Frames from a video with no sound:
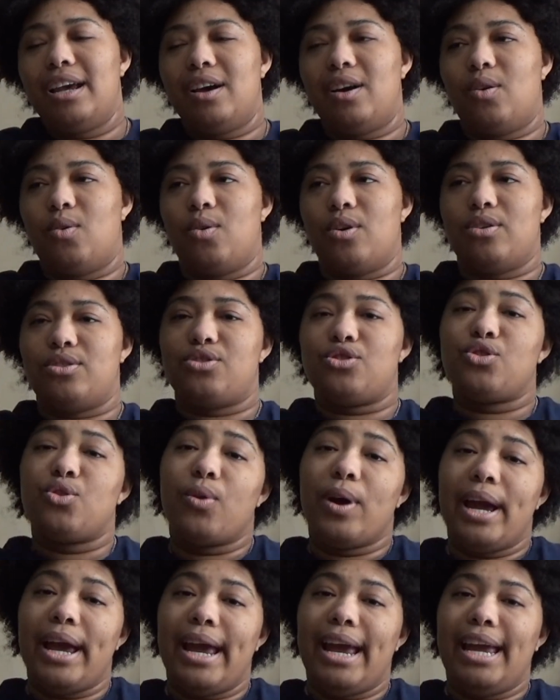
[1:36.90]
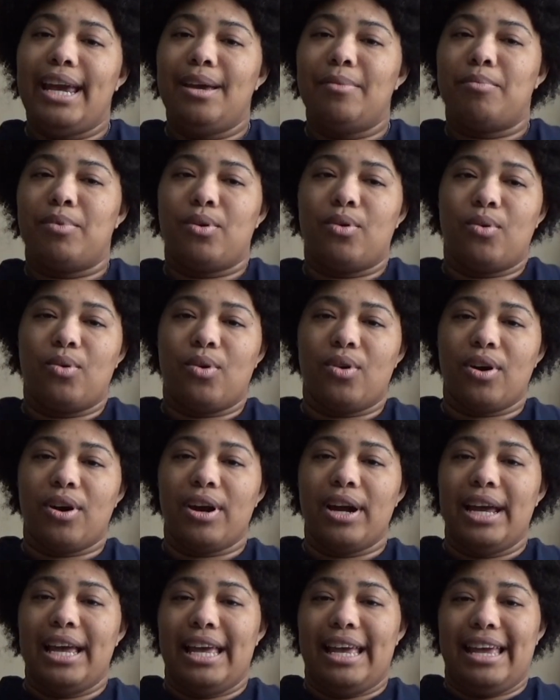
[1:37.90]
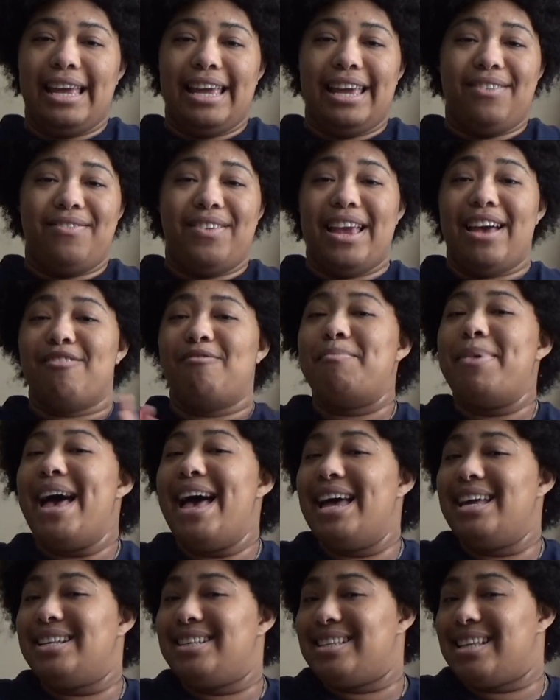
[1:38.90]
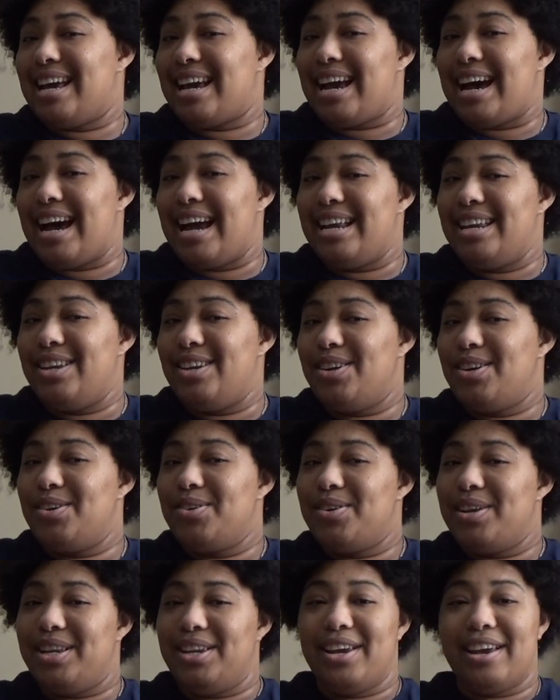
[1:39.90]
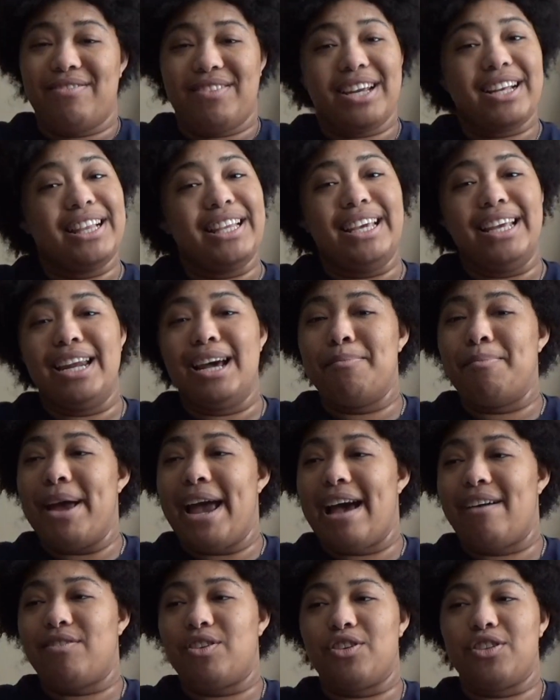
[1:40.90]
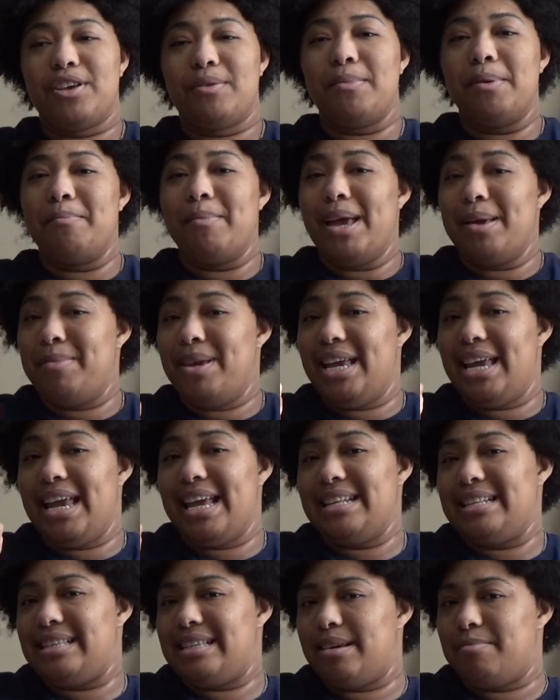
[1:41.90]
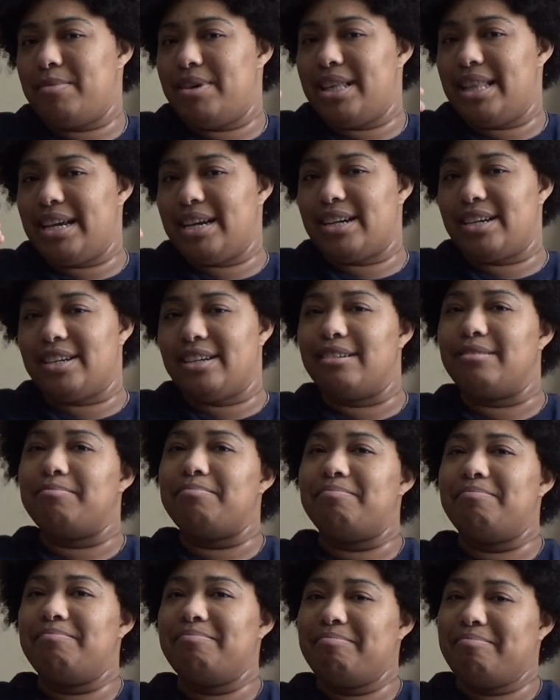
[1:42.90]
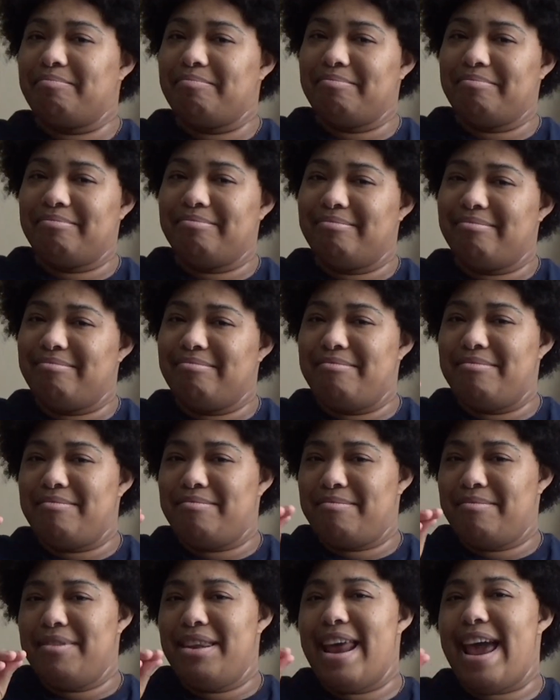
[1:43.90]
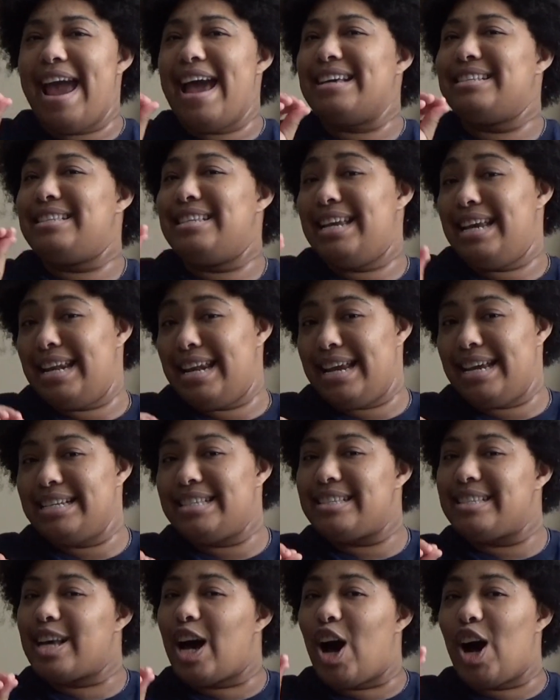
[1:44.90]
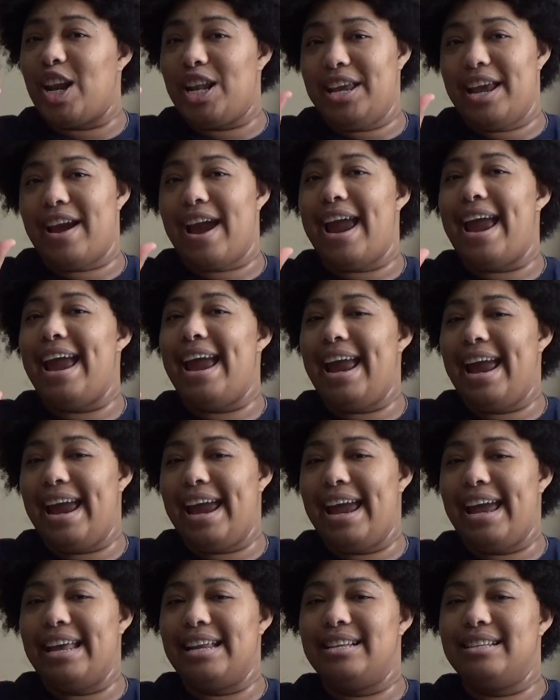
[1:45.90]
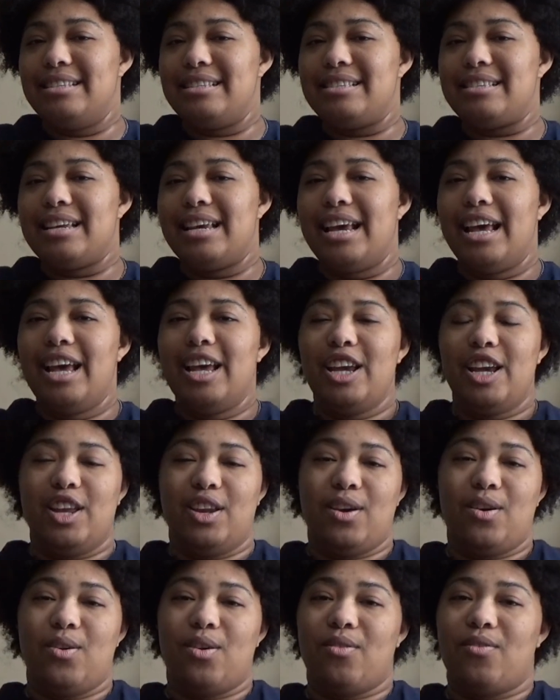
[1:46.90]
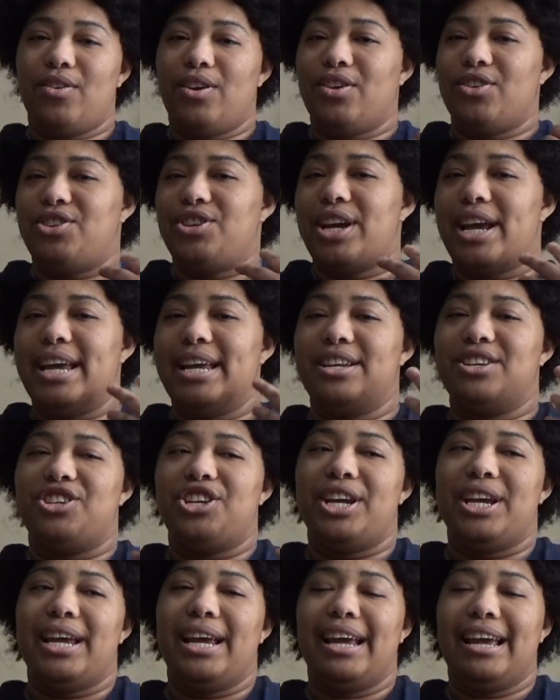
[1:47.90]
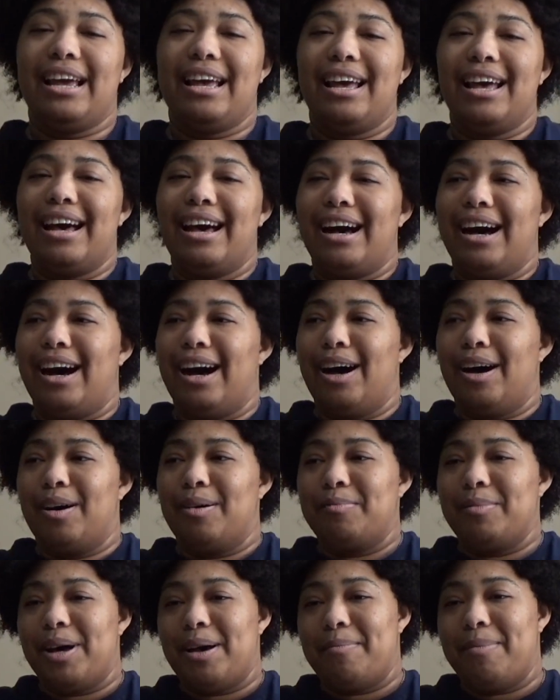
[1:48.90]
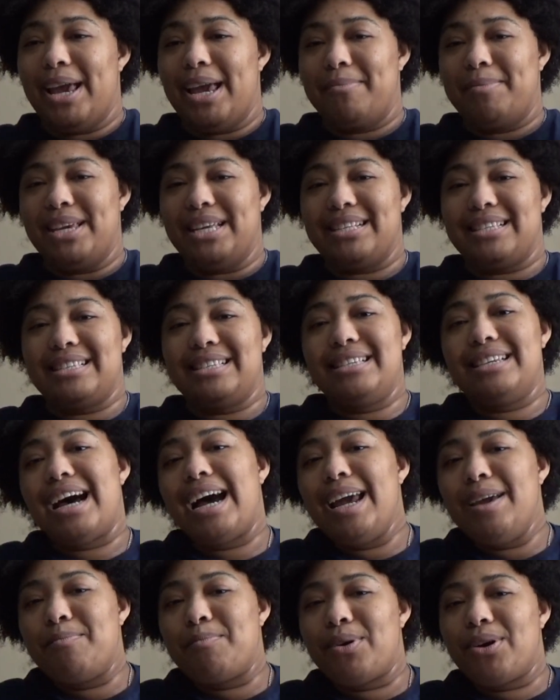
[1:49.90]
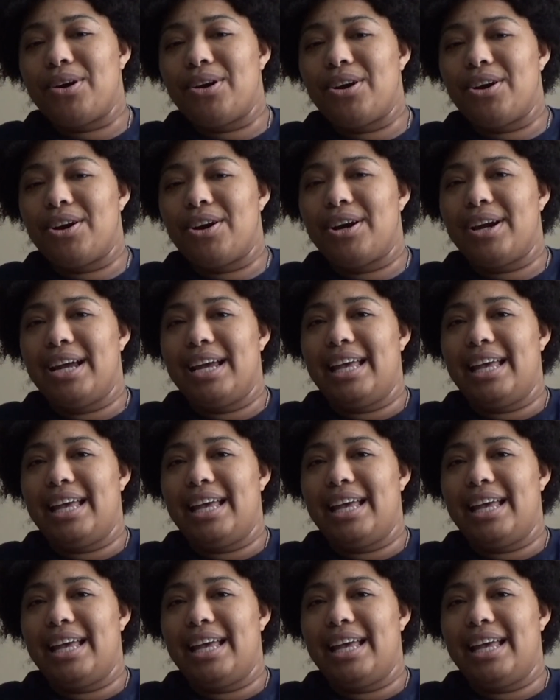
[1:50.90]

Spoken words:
or a scrape, or if you have pets like I do and you have to clean up after them and maybe get some of their nastiness on your hands, you know, if you're changing a baby's diaper,